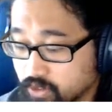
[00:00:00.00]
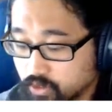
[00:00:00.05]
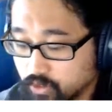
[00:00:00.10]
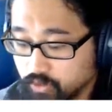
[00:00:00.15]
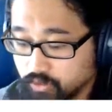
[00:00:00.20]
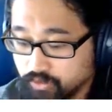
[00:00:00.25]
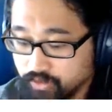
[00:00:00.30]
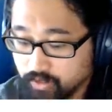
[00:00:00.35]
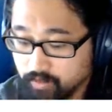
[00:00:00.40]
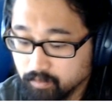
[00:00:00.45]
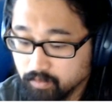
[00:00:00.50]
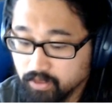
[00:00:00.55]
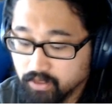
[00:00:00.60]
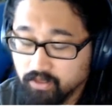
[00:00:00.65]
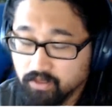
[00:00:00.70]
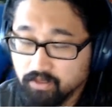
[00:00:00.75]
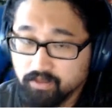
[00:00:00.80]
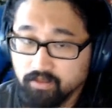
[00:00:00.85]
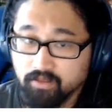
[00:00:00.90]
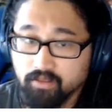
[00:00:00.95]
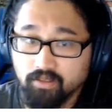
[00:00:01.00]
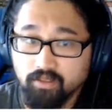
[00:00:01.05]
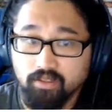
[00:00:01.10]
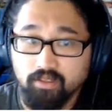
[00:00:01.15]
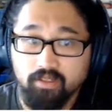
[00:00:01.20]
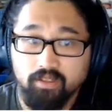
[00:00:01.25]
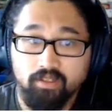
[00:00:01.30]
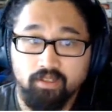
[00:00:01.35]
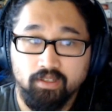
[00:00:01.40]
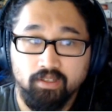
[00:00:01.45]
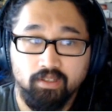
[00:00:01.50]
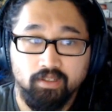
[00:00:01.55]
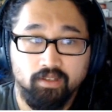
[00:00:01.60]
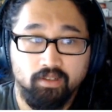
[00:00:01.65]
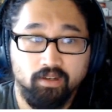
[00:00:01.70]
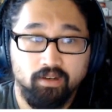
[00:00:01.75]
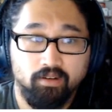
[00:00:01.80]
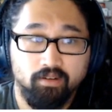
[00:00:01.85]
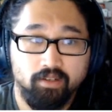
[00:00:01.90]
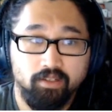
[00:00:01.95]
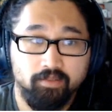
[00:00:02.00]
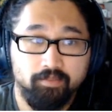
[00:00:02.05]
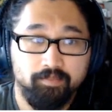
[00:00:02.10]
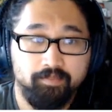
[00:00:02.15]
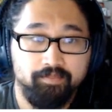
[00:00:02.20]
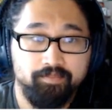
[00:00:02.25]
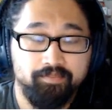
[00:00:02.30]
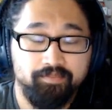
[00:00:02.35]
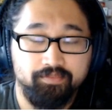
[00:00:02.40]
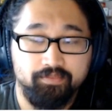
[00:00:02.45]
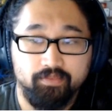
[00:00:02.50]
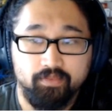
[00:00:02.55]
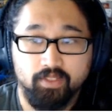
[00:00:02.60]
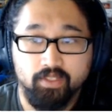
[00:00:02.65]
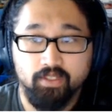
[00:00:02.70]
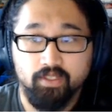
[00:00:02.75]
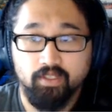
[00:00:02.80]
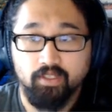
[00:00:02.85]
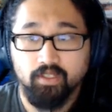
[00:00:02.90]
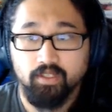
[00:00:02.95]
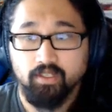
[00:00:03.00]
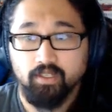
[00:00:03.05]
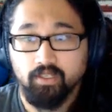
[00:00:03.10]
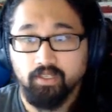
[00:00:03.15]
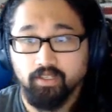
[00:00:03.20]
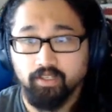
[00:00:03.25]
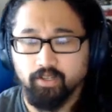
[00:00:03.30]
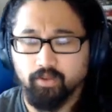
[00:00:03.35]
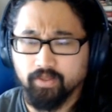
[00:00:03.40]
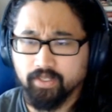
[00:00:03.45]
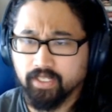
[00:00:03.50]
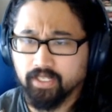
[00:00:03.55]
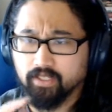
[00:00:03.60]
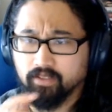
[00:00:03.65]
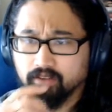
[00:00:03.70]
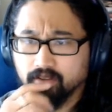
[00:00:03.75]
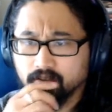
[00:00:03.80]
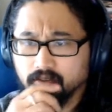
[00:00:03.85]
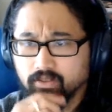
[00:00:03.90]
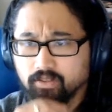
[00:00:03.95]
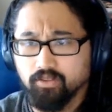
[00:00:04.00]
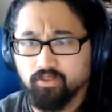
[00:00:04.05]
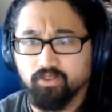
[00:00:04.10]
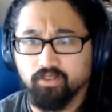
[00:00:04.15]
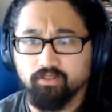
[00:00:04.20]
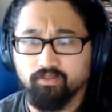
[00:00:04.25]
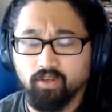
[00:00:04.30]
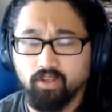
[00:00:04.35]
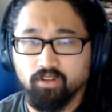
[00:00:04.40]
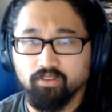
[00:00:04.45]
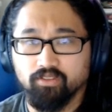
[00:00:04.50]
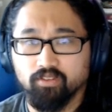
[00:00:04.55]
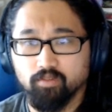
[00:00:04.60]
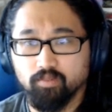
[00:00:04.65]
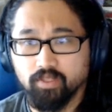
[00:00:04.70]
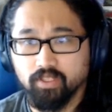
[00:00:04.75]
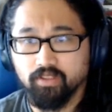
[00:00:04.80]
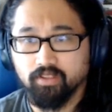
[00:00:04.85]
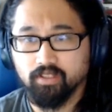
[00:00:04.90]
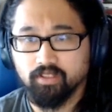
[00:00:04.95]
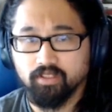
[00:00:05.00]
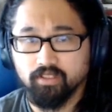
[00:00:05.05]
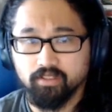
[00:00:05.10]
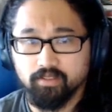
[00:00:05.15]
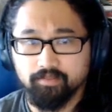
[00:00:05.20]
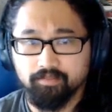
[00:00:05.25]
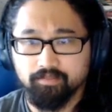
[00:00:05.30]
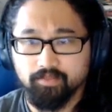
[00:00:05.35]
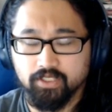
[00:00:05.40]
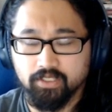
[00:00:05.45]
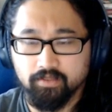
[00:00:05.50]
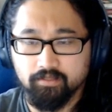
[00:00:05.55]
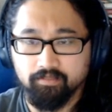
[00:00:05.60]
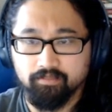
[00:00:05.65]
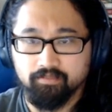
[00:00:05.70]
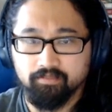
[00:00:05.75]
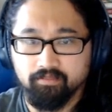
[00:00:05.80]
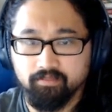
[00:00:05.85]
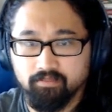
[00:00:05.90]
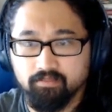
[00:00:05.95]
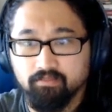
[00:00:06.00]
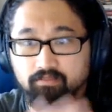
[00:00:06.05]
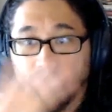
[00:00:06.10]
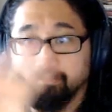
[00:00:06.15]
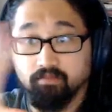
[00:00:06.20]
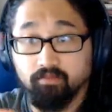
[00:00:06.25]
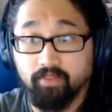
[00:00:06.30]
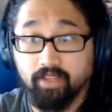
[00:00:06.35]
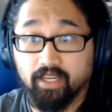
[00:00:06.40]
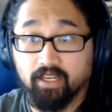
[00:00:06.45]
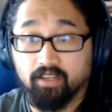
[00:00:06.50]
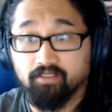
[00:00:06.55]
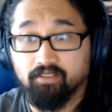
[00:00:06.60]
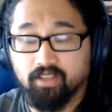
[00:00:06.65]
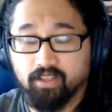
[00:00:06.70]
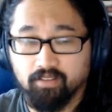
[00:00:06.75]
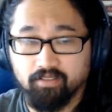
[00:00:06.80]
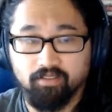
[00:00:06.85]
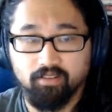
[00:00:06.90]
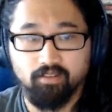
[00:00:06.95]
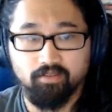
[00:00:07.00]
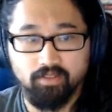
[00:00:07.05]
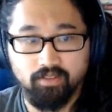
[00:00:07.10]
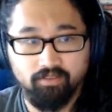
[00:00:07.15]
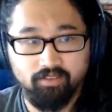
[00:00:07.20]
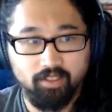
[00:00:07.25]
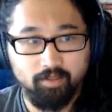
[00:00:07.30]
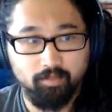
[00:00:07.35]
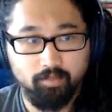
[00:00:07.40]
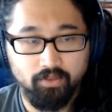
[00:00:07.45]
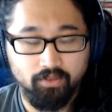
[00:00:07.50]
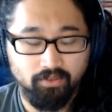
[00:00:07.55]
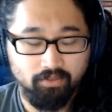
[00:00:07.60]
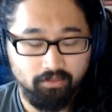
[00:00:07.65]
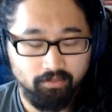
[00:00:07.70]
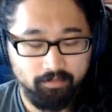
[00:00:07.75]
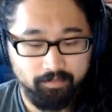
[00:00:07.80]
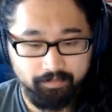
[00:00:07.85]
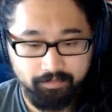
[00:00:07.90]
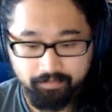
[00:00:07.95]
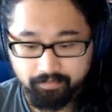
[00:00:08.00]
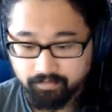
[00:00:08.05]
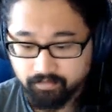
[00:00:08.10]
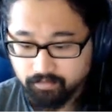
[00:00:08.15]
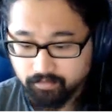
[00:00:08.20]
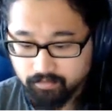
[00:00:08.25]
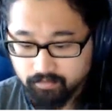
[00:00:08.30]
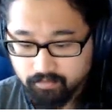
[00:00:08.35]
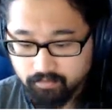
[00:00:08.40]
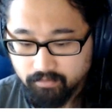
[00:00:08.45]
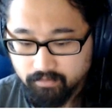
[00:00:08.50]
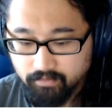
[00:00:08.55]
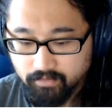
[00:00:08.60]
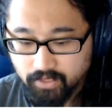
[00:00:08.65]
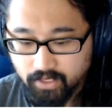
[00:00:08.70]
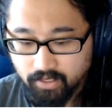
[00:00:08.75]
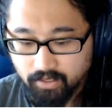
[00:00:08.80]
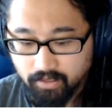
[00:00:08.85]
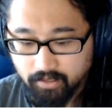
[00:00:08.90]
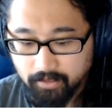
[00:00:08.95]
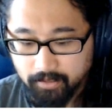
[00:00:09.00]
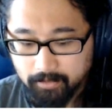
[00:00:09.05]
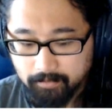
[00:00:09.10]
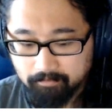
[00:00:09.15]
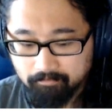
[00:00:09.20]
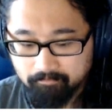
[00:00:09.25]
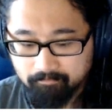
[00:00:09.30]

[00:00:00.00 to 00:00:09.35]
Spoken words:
number. Alright. Now again, there should have also been the excess of examples. If